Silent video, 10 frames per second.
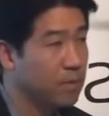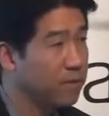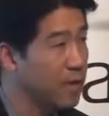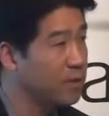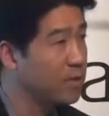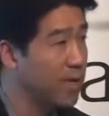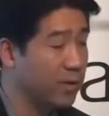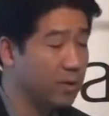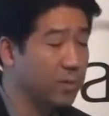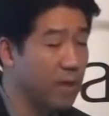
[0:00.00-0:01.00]
Devices
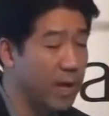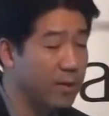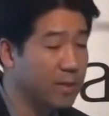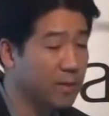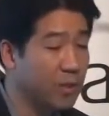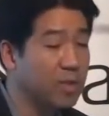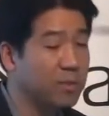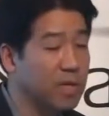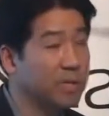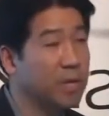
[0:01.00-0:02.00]
that are compliant with the
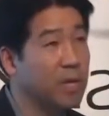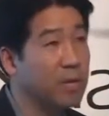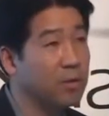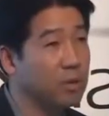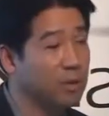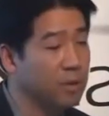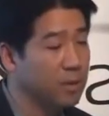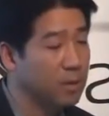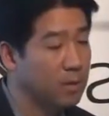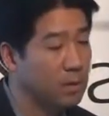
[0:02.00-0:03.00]
specification
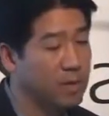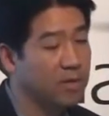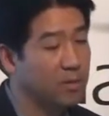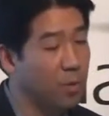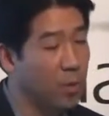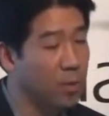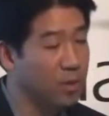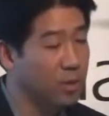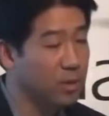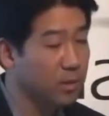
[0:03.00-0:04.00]
can then
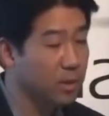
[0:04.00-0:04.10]
support